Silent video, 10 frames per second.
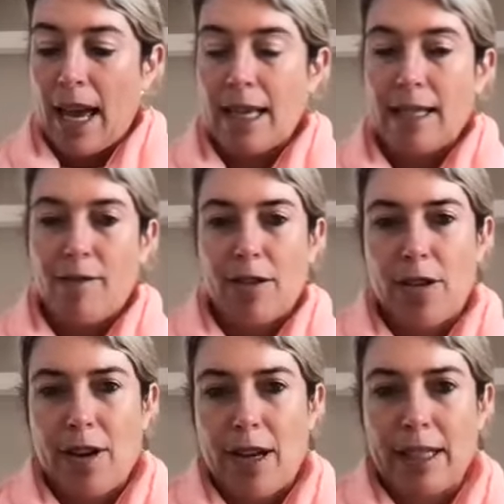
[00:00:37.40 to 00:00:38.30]
as a
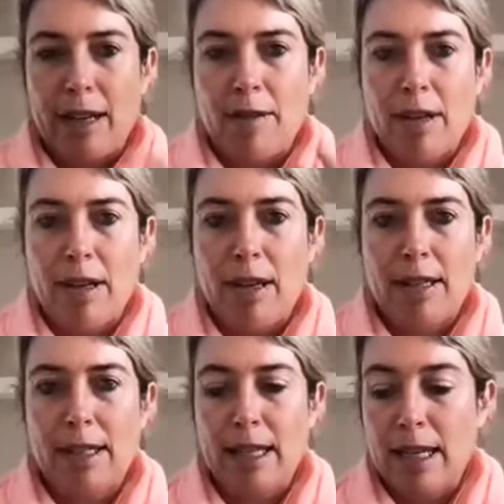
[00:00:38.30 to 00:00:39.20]
physio, I'd never
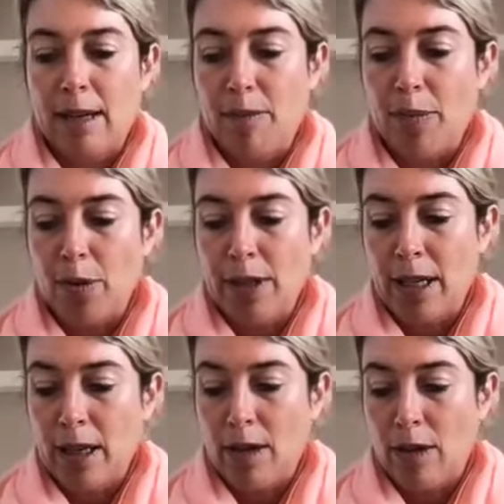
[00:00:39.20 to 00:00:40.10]
seen
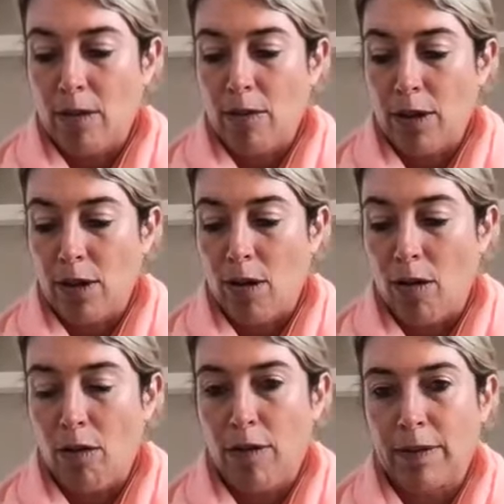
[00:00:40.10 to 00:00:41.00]
bruising
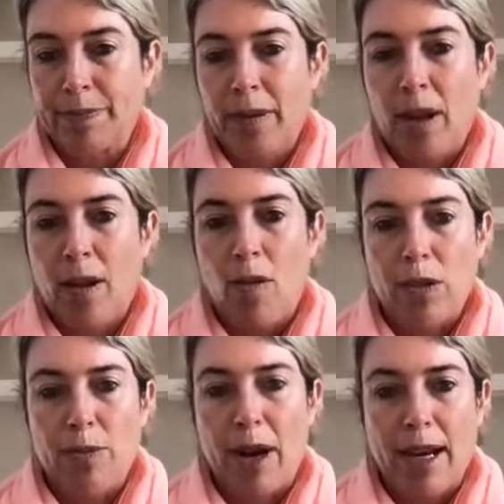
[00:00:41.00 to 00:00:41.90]
resolve or
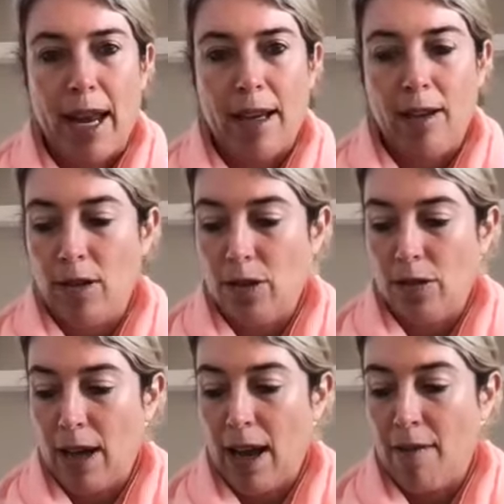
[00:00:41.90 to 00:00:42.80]
sprained ankles
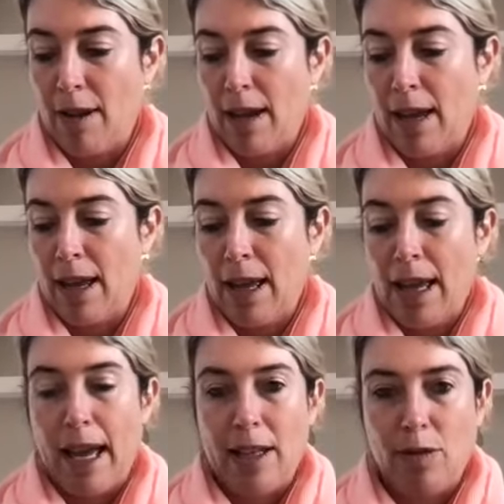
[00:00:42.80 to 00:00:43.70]
recover
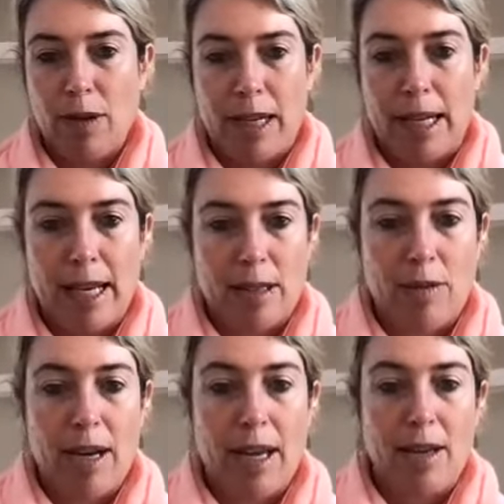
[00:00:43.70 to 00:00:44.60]
as quickly as
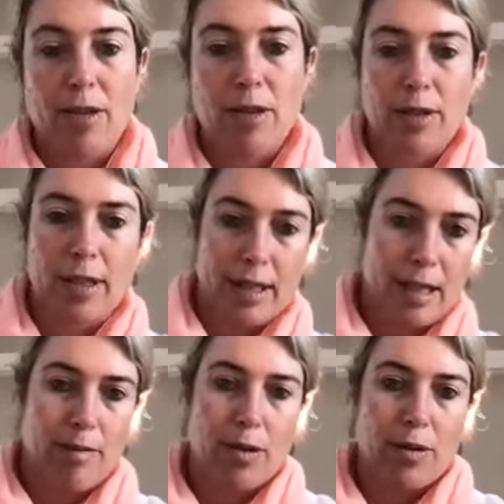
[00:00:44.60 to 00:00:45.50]
when I used the
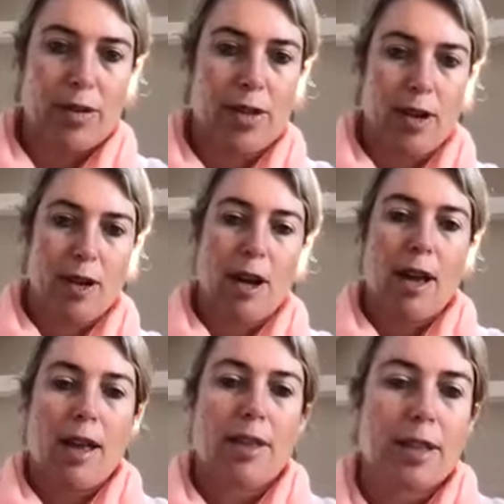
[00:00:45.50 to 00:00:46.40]
Deep Blue. So
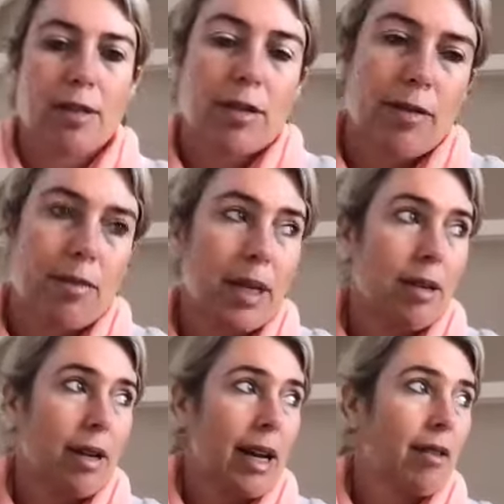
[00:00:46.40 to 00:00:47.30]
this was for me
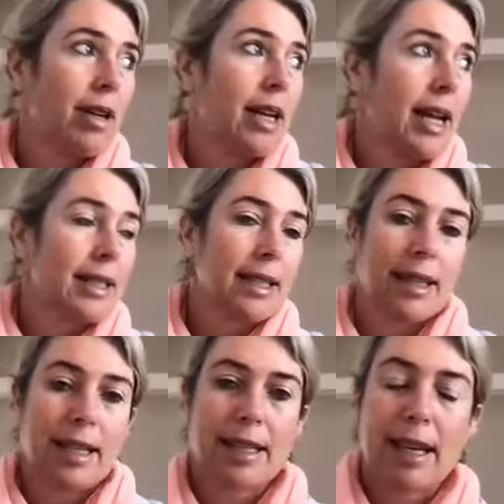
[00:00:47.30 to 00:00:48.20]
when I realized that
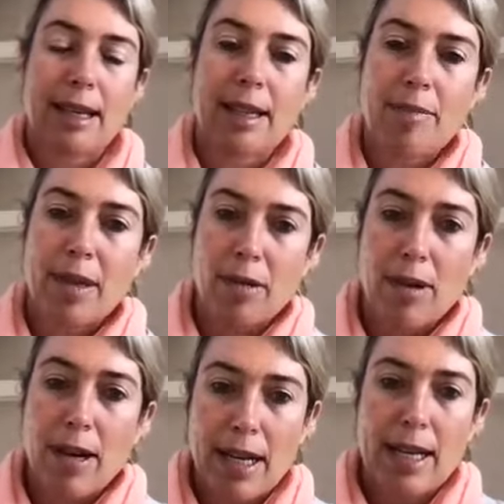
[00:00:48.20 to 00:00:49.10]
there's something
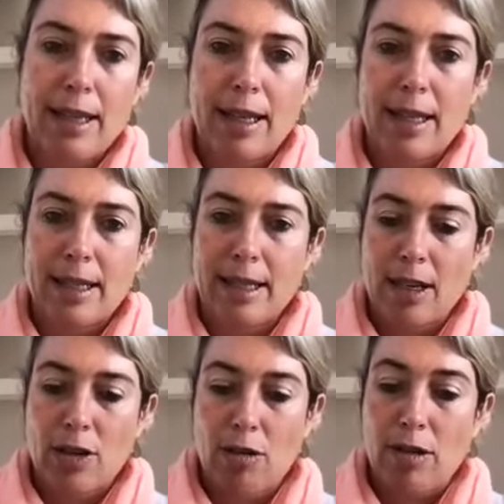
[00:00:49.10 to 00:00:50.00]
really in these
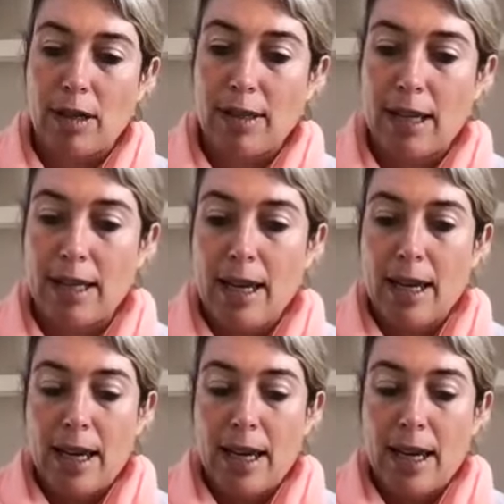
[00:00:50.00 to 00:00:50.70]
essential oils that